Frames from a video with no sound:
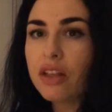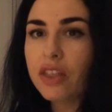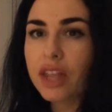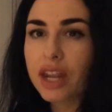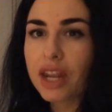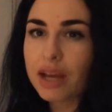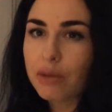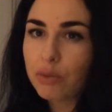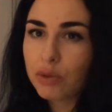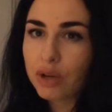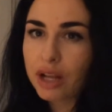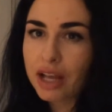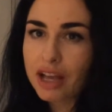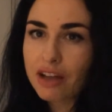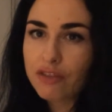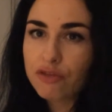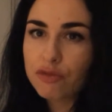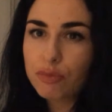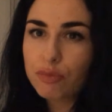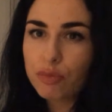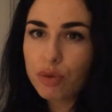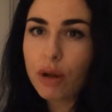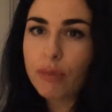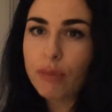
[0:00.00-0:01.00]
that would
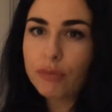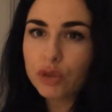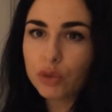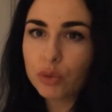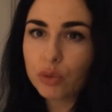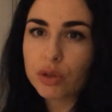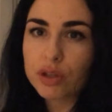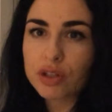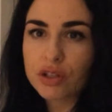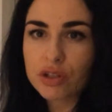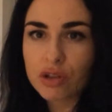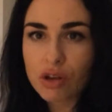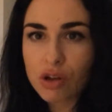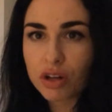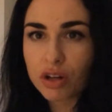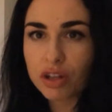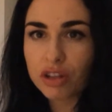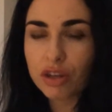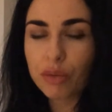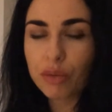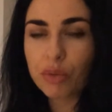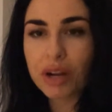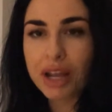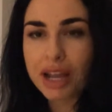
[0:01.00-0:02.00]
have prompt words on
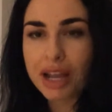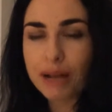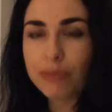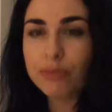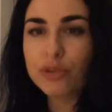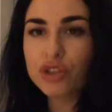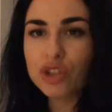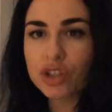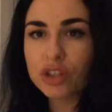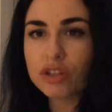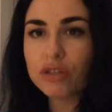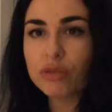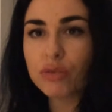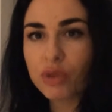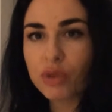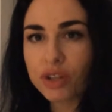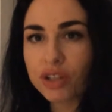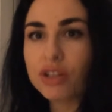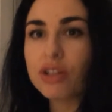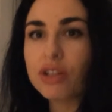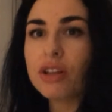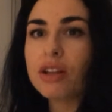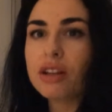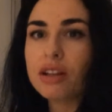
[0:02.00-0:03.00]
it that would help children
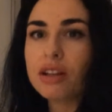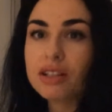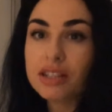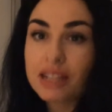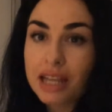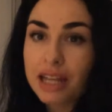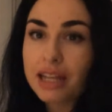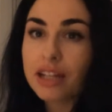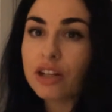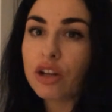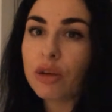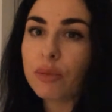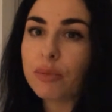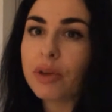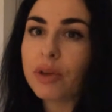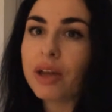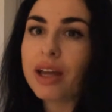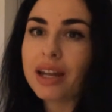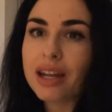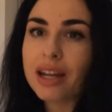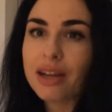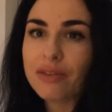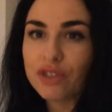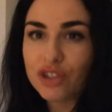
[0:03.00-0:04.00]
when standing up
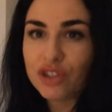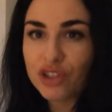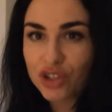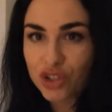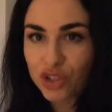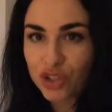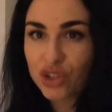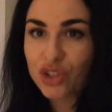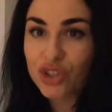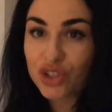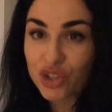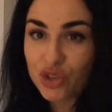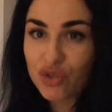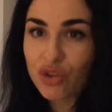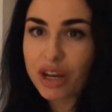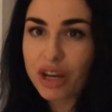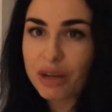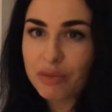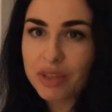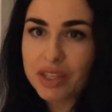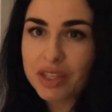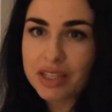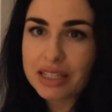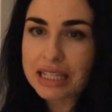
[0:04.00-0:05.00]
and having to
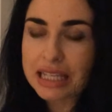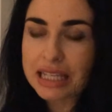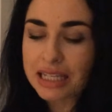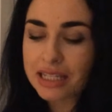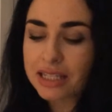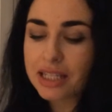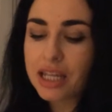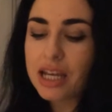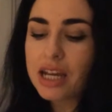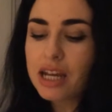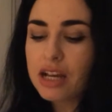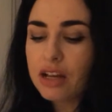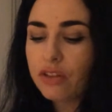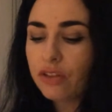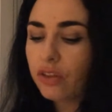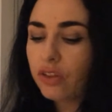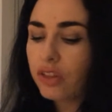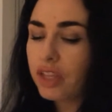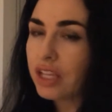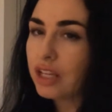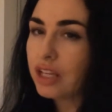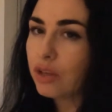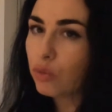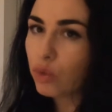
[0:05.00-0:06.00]
describe these things. That
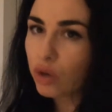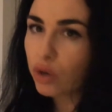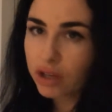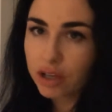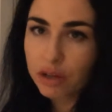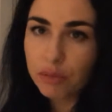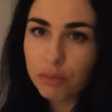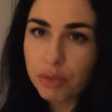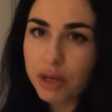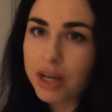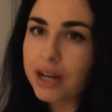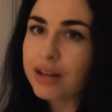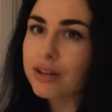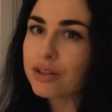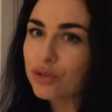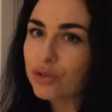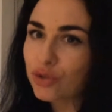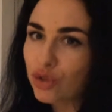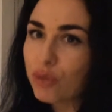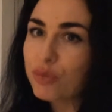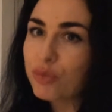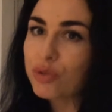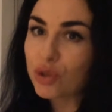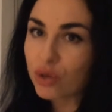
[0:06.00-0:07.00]
they can either work in pairs,
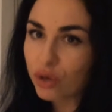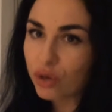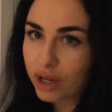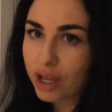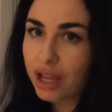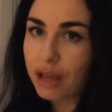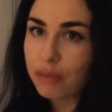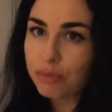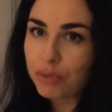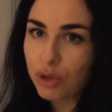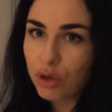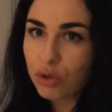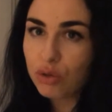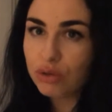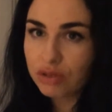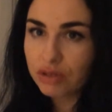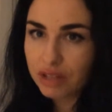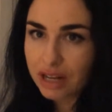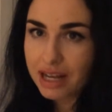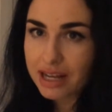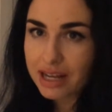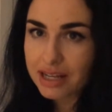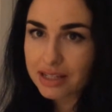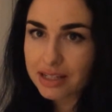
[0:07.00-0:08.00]
groups, or it can be whole
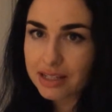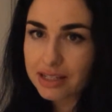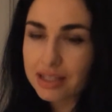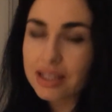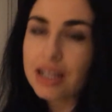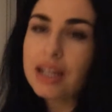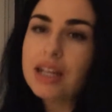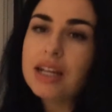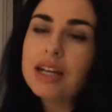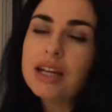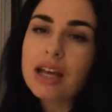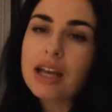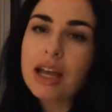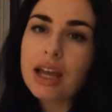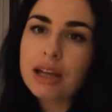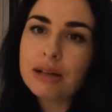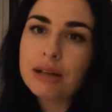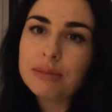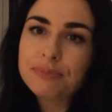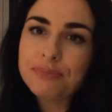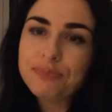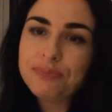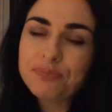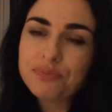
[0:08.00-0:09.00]
class.
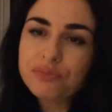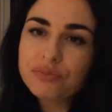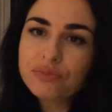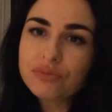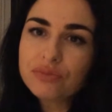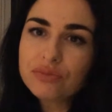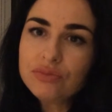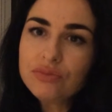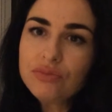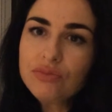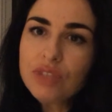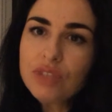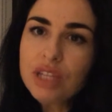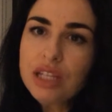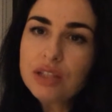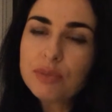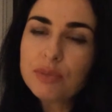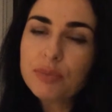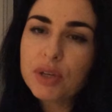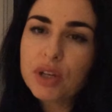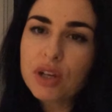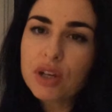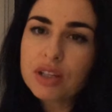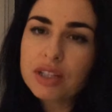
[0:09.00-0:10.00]
It's
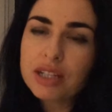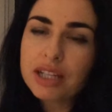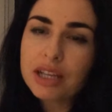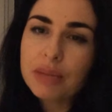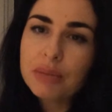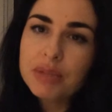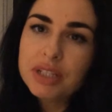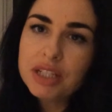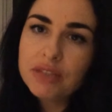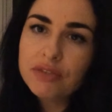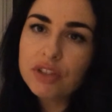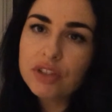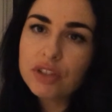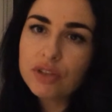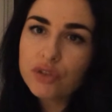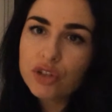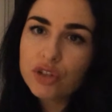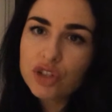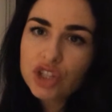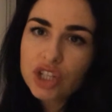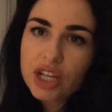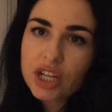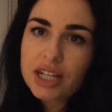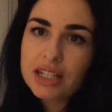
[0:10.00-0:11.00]
because it can be difficult
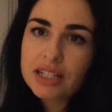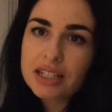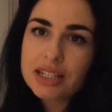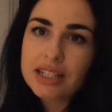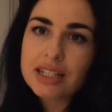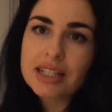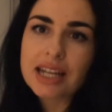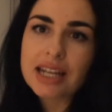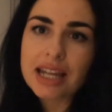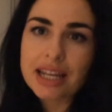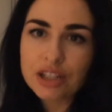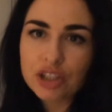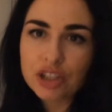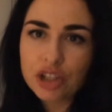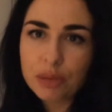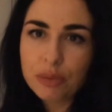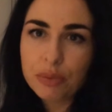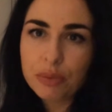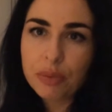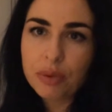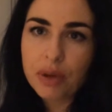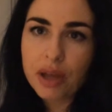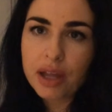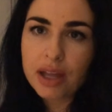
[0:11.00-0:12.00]
for a child to stand
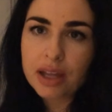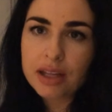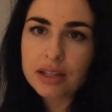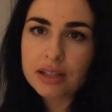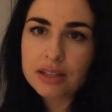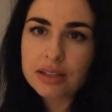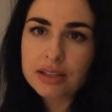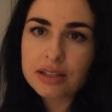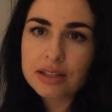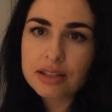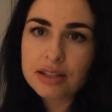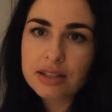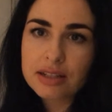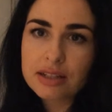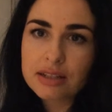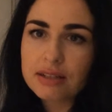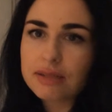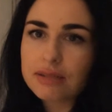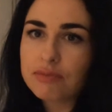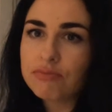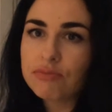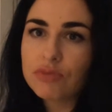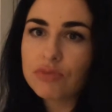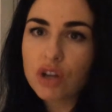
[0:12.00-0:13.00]
up and
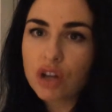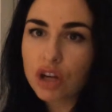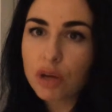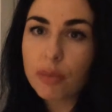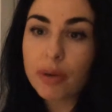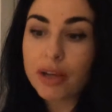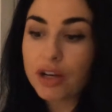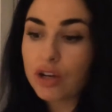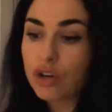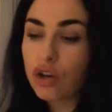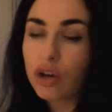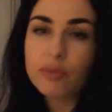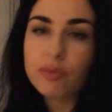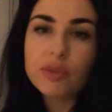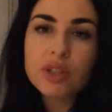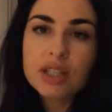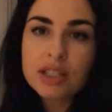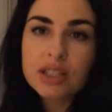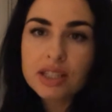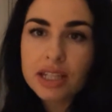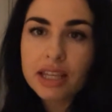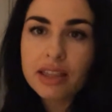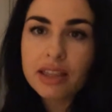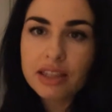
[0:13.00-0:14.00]
talk about an
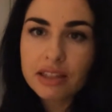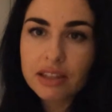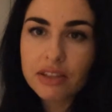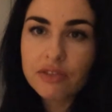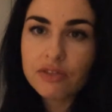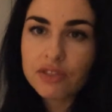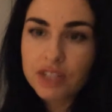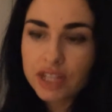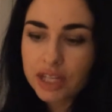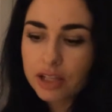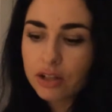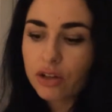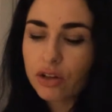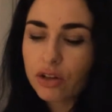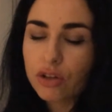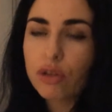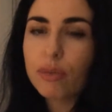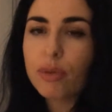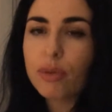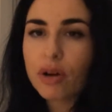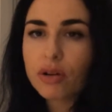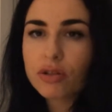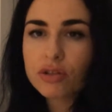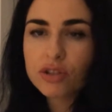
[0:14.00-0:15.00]
object, say, that they've taken out of
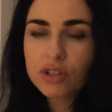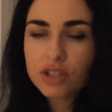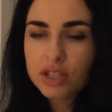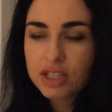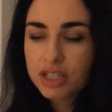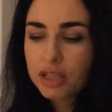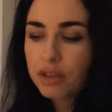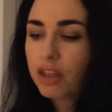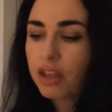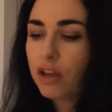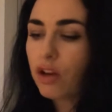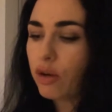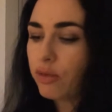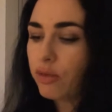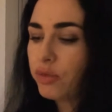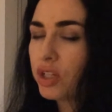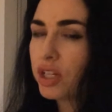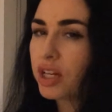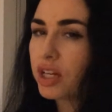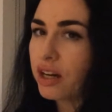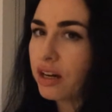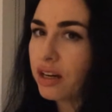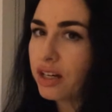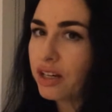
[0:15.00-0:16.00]
the box. Just say the
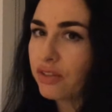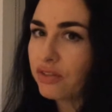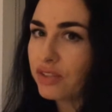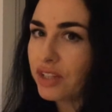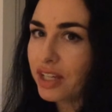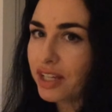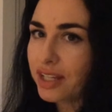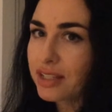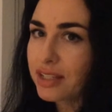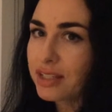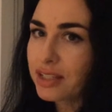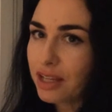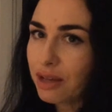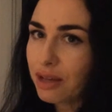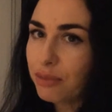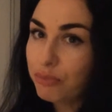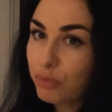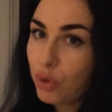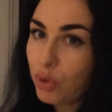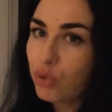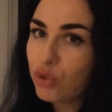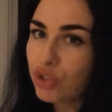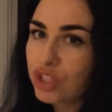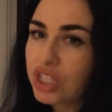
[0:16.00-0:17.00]
object card I've taken as a
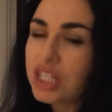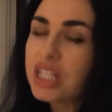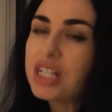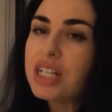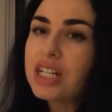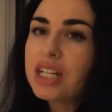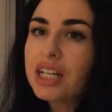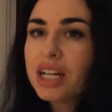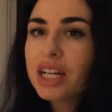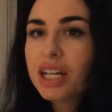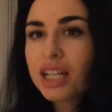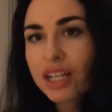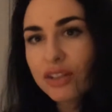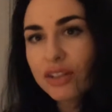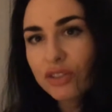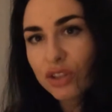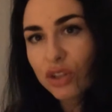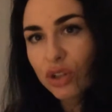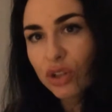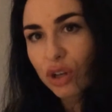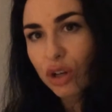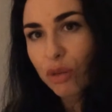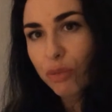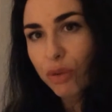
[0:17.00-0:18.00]
boat, and I have to
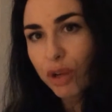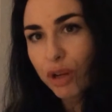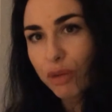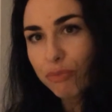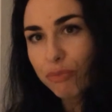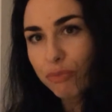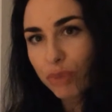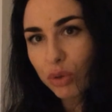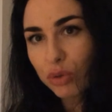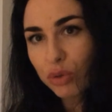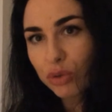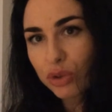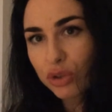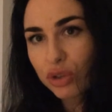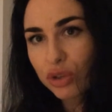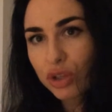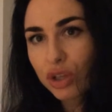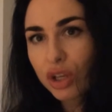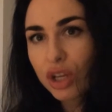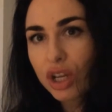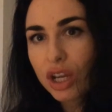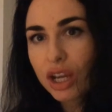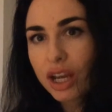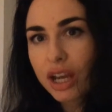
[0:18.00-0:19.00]
talk about a boat.
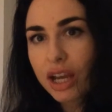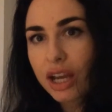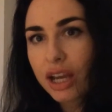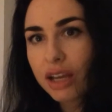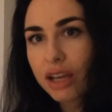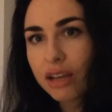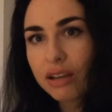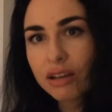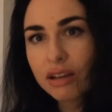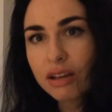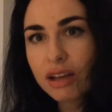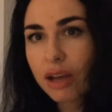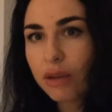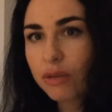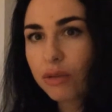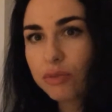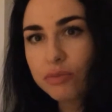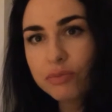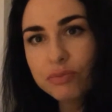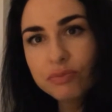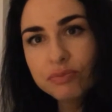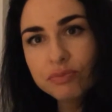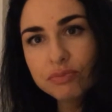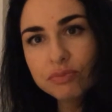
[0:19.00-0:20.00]
I
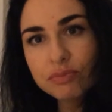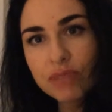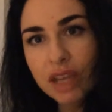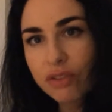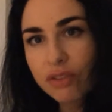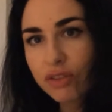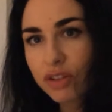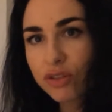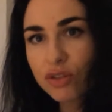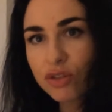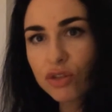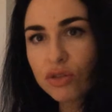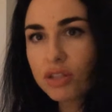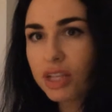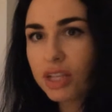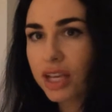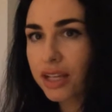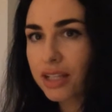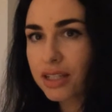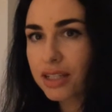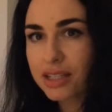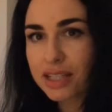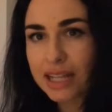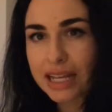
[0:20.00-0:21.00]
after a few
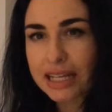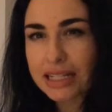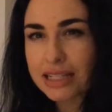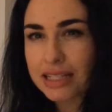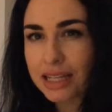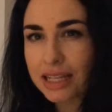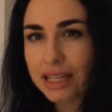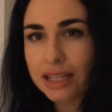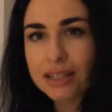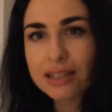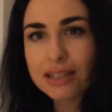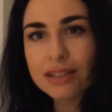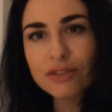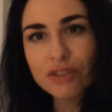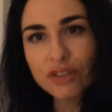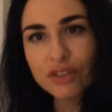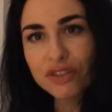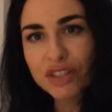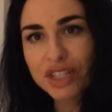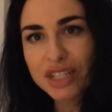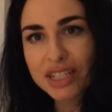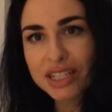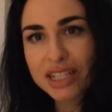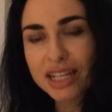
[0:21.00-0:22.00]
seconds, 10 seconds,
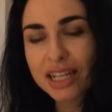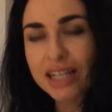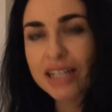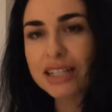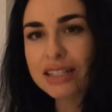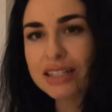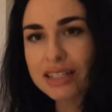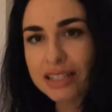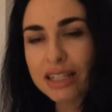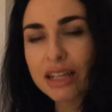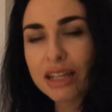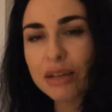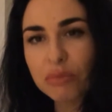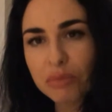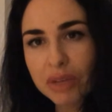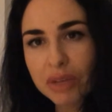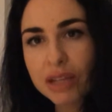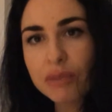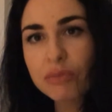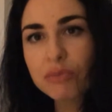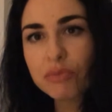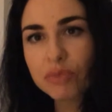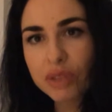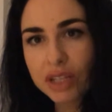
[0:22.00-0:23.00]
15 seconds, I
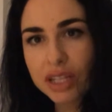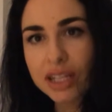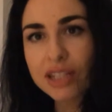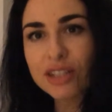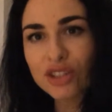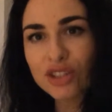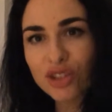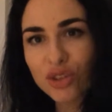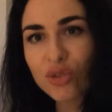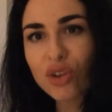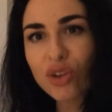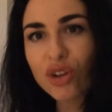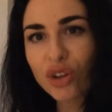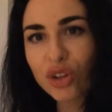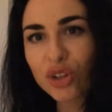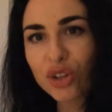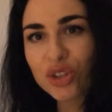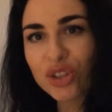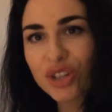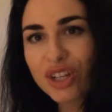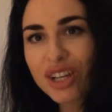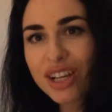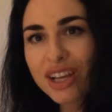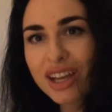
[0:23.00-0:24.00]
might begin to run
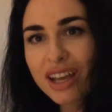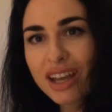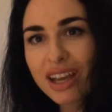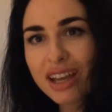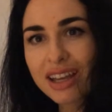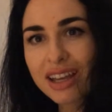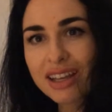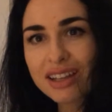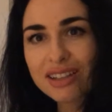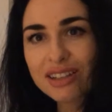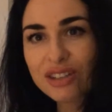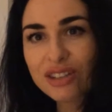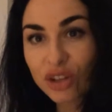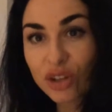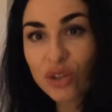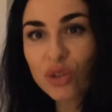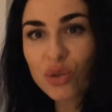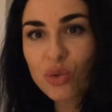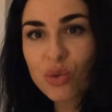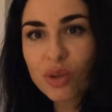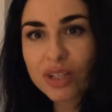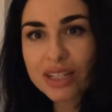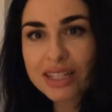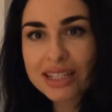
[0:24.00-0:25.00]
out and not
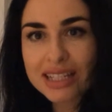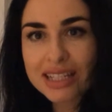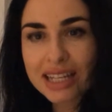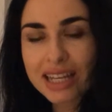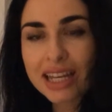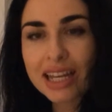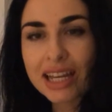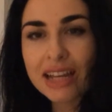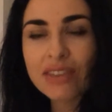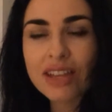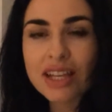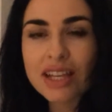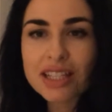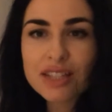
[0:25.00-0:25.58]
know what to say, and